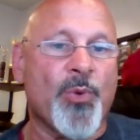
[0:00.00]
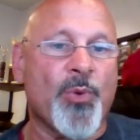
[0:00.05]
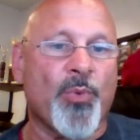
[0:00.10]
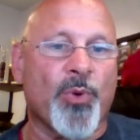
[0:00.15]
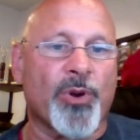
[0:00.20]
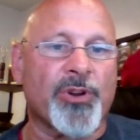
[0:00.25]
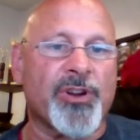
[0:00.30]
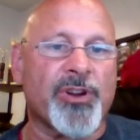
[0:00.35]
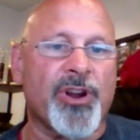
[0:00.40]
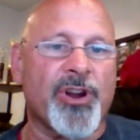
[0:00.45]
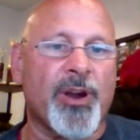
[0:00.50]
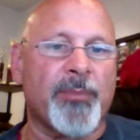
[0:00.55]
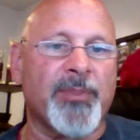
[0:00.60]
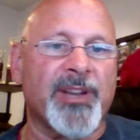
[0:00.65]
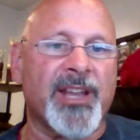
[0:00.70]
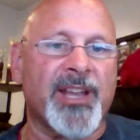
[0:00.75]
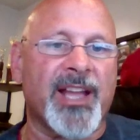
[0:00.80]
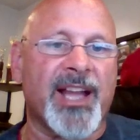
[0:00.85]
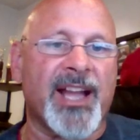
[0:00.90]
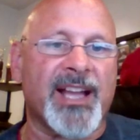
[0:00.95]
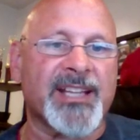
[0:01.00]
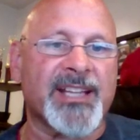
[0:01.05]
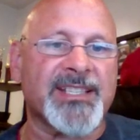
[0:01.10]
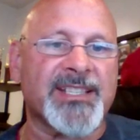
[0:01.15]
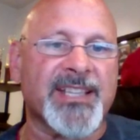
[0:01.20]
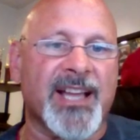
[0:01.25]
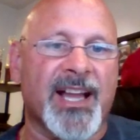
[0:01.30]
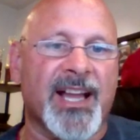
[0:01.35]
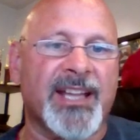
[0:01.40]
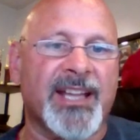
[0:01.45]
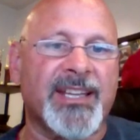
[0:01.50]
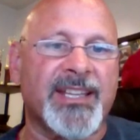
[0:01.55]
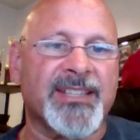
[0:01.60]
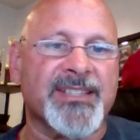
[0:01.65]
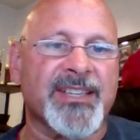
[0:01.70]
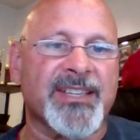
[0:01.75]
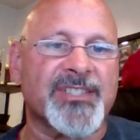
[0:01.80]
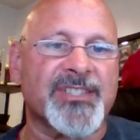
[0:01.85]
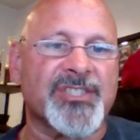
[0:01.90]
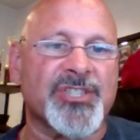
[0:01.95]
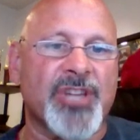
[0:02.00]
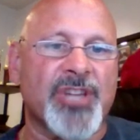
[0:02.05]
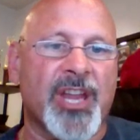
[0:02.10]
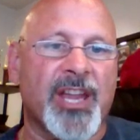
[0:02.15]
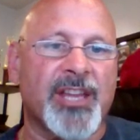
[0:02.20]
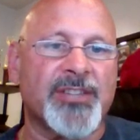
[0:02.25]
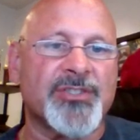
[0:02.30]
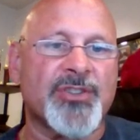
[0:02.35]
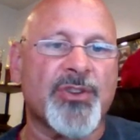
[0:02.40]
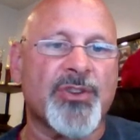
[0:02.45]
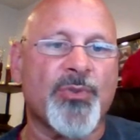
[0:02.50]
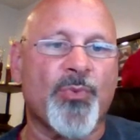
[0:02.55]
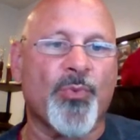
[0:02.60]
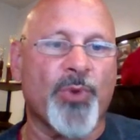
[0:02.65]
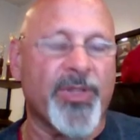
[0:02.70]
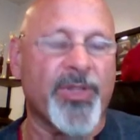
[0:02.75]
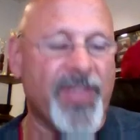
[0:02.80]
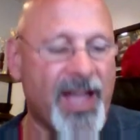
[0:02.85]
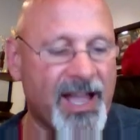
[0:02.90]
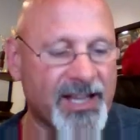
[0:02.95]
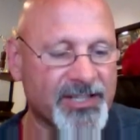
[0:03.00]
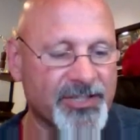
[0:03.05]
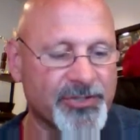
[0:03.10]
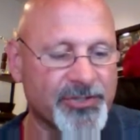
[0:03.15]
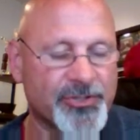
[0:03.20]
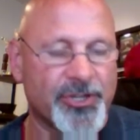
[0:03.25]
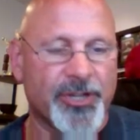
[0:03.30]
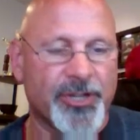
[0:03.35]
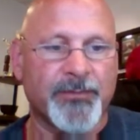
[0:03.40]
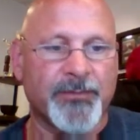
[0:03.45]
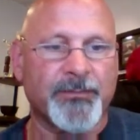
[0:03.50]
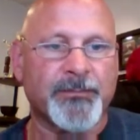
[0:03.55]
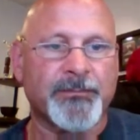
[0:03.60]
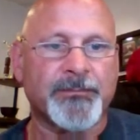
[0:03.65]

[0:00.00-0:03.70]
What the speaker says: where carbon dioxide is exchanged with oxygen.